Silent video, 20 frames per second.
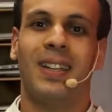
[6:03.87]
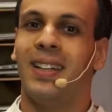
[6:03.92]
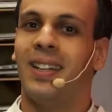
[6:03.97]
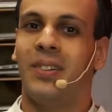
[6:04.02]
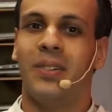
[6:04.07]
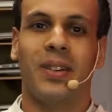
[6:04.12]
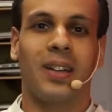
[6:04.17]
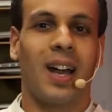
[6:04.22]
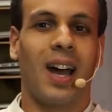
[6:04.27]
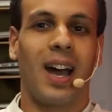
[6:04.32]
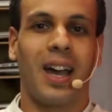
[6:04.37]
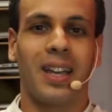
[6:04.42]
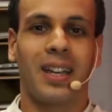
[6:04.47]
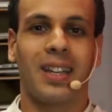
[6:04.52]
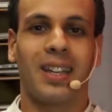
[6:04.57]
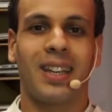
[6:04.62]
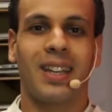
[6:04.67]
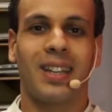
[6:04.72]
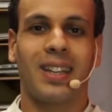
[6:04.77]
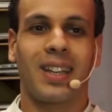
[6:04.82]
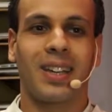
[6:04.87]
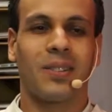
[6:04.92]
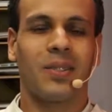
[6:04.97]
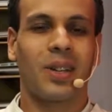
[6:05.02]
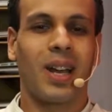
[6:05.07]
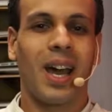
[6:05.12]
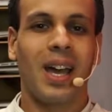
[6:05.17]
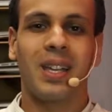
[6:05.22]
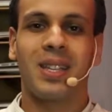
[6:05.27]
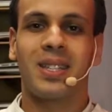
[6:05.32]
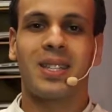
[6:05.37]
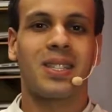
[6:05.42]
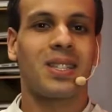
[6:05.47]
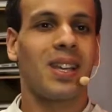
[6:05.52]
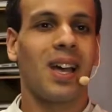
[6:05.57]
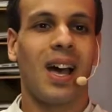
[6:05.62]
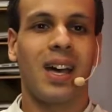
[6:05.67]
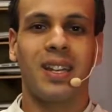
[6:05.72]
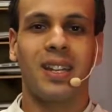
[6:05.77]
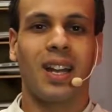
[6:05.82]
When I
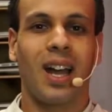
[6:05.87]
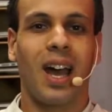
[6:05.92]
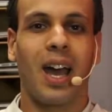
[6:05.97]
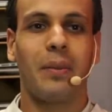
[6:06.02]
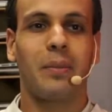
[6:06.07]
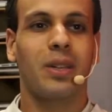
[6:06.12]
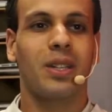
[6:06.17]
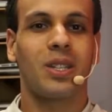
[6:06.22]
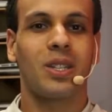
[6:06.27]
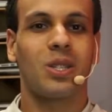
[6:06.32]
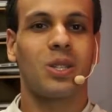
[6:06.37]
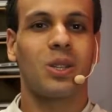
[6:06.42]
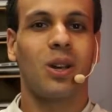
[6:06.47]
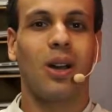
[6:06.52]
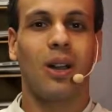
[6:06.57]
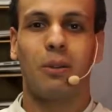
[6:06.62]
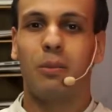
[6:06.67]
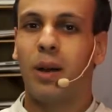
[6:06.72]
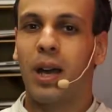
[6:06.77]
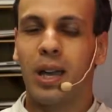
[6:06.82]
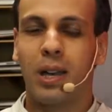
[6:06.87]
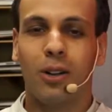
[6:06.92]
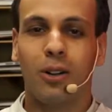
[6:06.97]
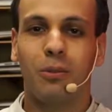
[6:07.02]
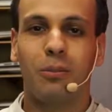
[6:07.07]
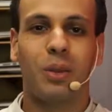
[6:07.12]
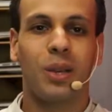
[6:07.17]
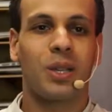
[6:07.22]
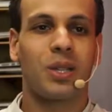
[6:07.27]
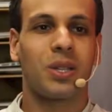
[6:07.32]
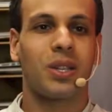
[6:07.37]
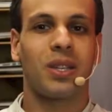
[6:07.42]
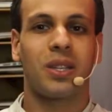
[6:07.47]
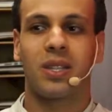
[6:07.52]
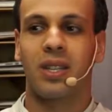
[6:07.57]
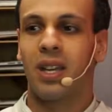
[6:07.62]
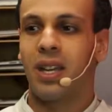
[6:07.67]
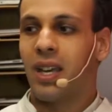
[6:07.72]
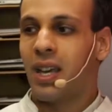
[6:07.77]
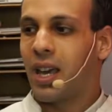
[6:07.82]
decided I'm going to start my own business
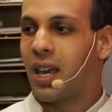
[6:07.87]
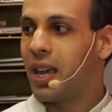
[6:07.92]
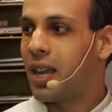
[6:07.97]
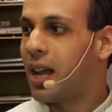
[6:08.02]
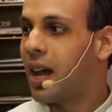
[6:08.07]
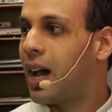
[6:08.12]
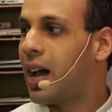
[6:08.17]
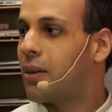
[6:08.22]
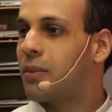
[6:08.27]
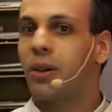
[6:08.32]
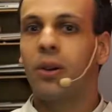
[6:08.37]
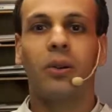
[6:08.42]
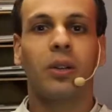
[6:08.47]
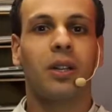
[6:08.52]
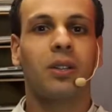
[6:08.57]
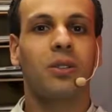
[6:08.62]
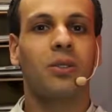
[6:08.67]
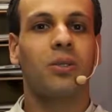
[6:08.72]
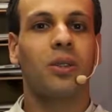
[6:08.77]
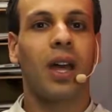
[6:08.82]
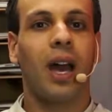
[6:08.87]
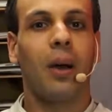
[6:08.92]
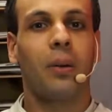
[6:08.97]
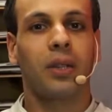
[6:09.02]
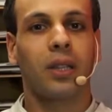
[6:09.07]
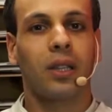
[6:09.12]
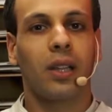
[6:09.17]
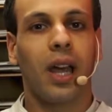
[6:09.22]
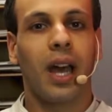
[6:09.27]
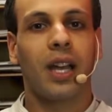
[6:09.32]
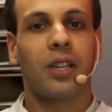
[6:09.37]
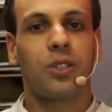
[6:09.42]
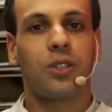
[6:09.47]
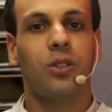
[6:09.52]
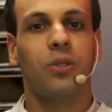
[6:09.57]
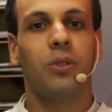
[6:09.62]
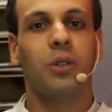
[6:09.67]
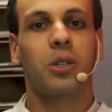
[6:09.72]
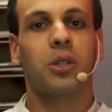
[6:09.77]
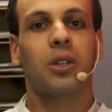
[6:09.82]
and I'm going to do that with the last
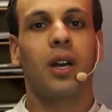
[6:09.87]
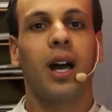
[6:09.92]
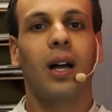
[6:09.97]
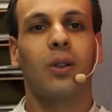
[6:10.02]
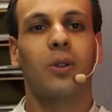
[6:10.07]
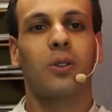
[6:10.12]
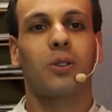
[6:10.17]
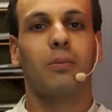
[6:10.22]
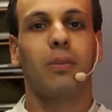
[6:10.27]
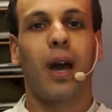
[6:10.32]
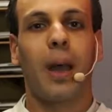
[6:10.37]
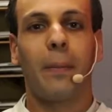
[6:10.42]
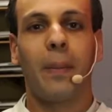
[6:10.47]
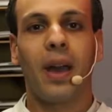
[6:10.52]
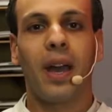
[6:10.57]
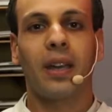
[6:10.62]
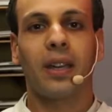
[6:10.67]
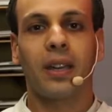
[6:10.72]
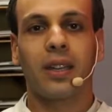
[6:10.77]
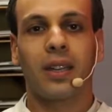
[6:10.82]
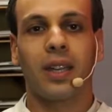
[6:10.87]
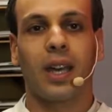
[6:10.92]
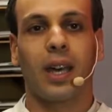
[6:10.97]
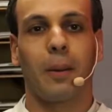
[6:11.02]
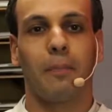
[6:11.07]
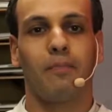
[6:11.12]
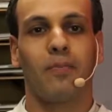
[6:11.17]
$200 in my bank account,